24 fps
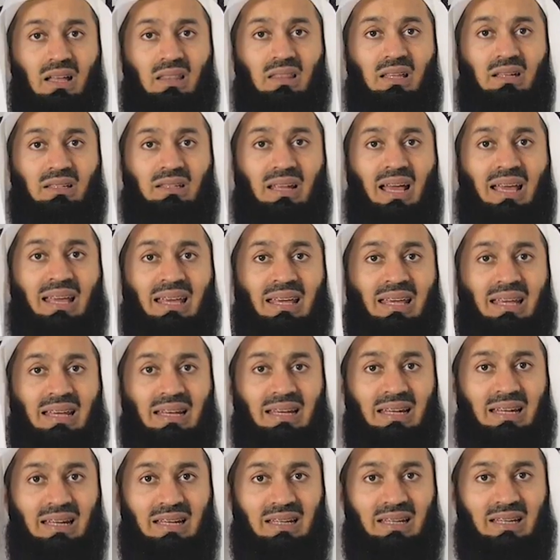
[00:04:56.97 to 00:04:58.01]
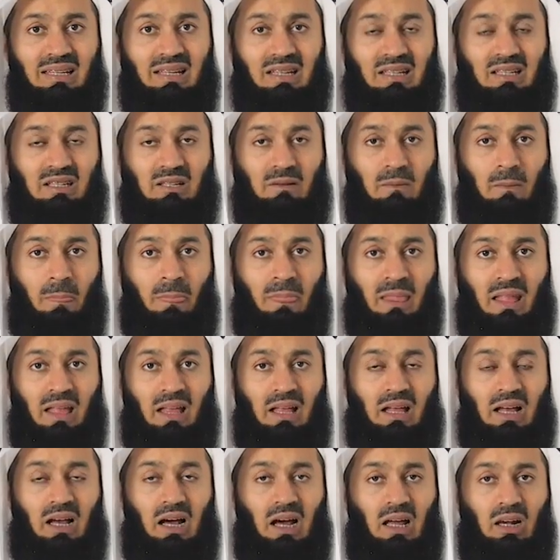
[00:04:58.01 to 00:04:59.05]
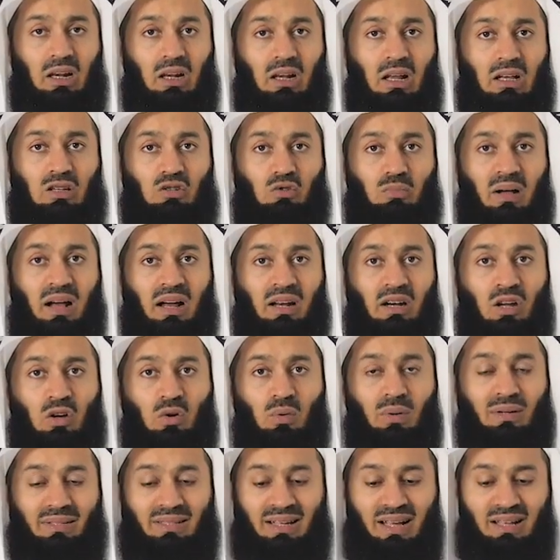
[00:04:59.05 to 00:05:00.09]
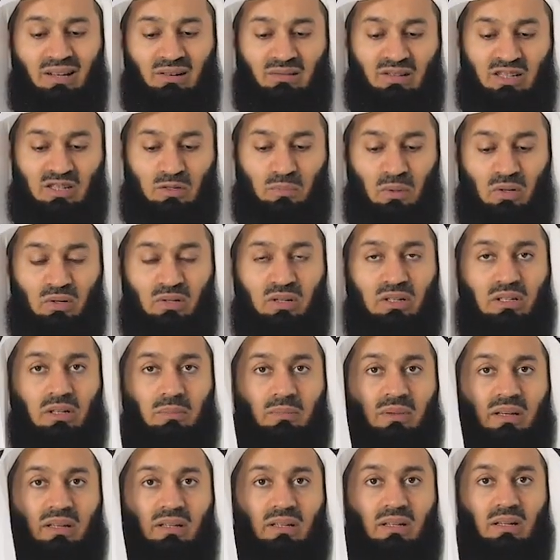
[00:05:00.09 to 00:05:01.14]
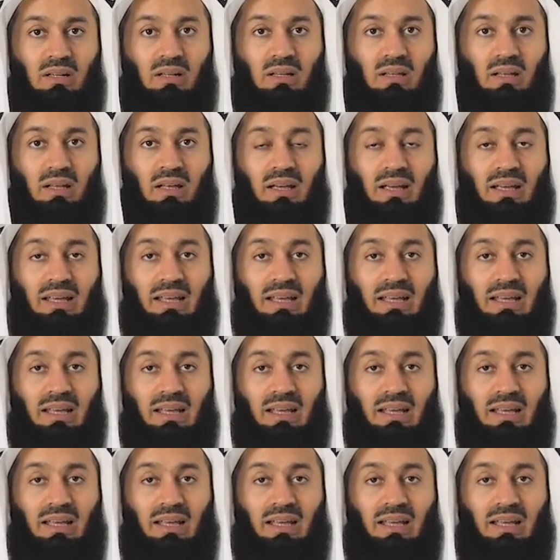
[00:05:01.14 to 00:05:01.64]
the day he needed it, Allah subhanahu wa ta'ala responded immediately.